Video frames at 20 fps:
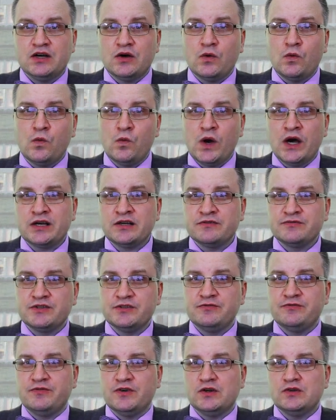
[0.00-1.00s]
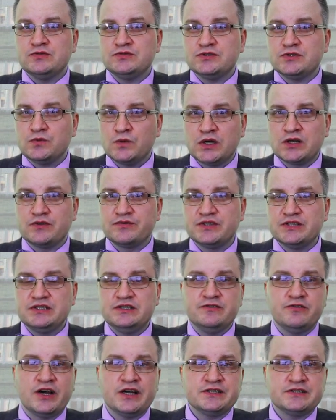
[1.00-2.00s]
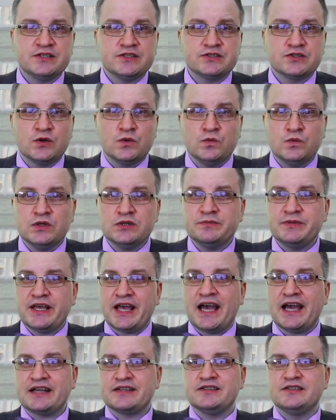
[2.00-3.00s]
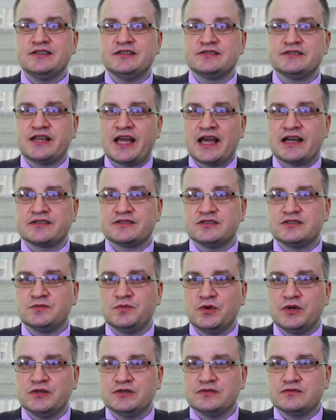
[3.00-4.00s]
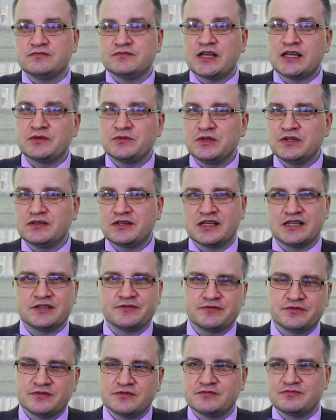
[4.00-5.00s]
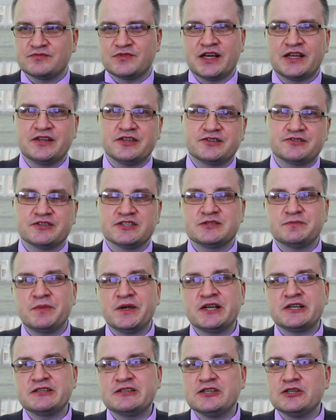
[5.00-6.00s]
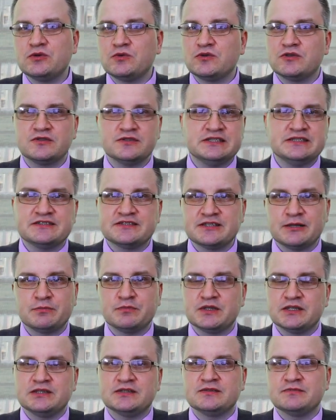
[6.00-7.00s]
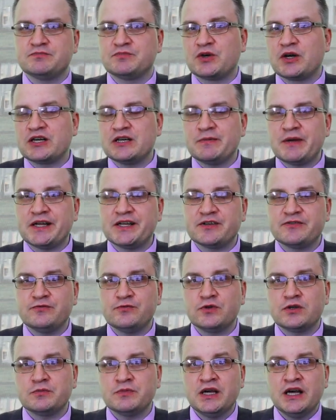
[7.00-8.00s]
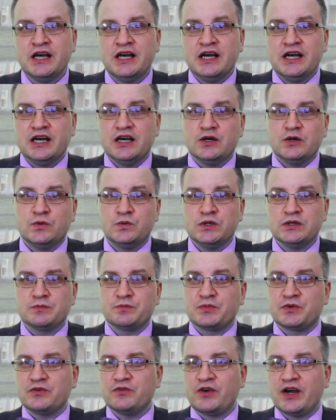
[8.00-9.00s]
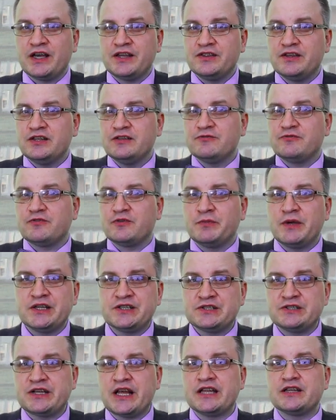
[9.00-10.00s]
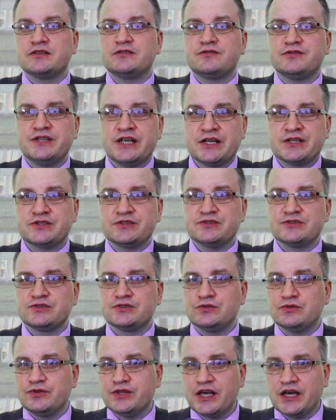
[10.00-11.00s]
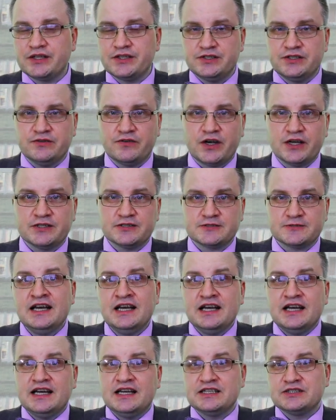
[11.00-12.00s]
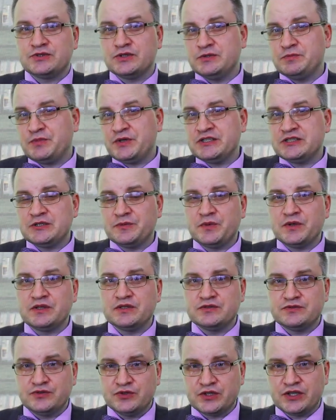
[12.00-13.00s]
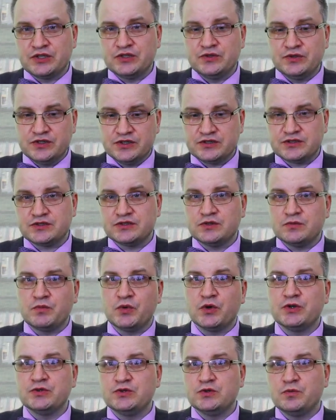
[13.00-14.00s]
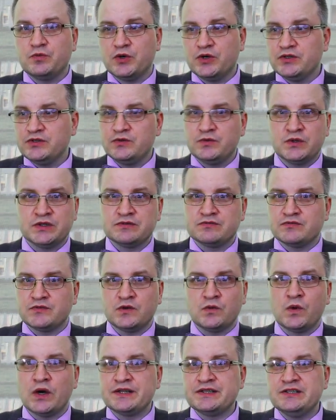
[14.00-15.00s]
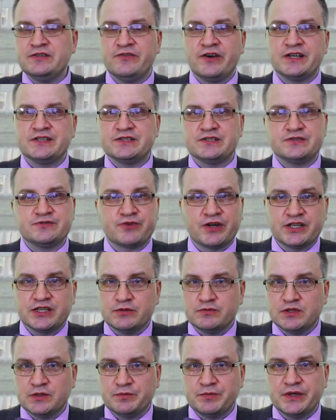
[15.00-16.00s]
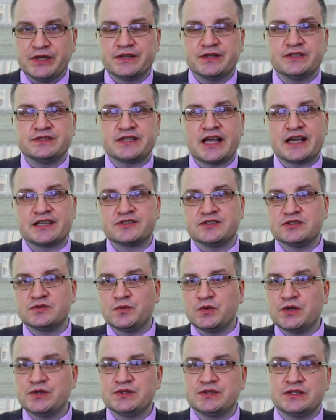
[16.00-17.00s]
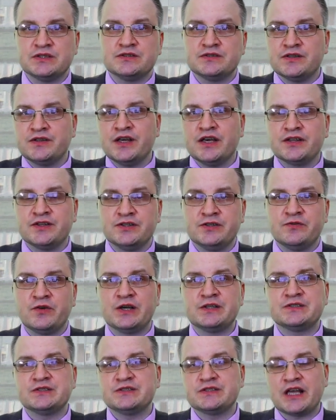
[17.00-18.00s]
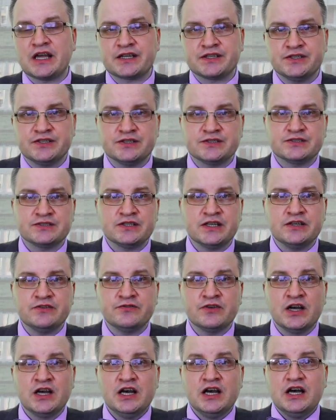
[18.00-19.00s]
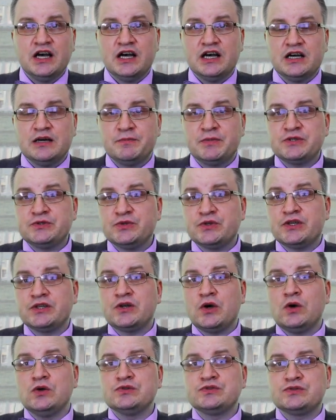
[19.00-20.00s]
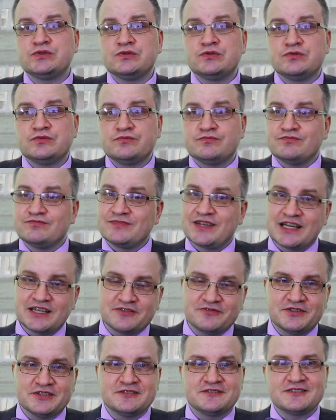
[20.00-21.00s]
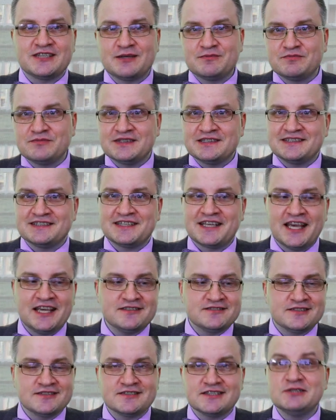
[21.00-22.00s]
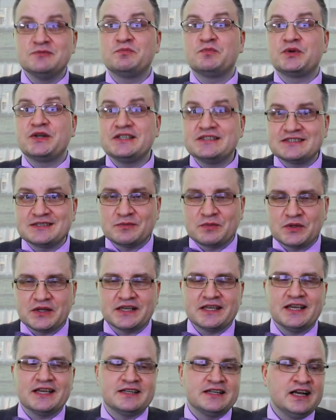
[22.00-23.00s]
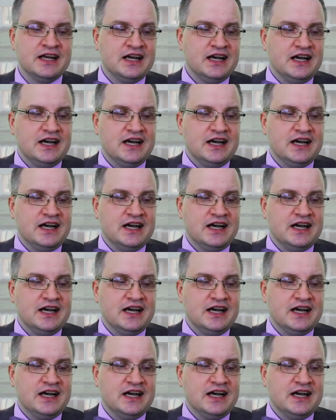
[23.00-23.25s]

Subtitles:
one of the phones, one of the devices will be acting as the access point, and will kind of either transparently or in some programmatic form will provide the information and credentials to the other device. So in principle, you can do this point to point when one device is randomly picked as access point and the other device is acting as slave. But you can also kind of in some cases, in principle again,